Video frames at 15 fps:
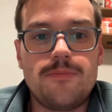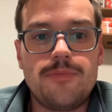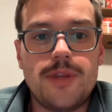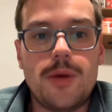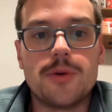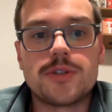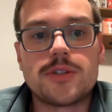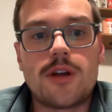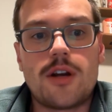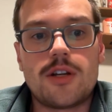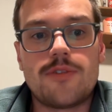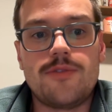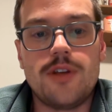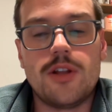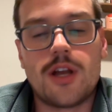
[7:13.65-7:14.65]
they will start
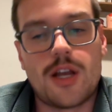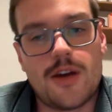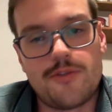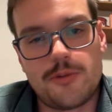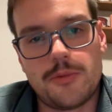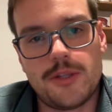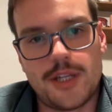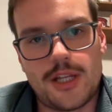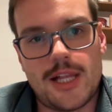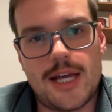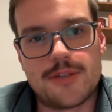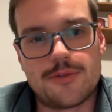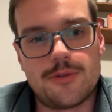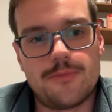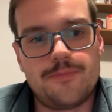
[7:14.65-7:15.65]
to feel uncomfortable in the
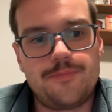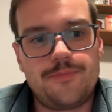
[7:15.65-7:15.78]
classroom.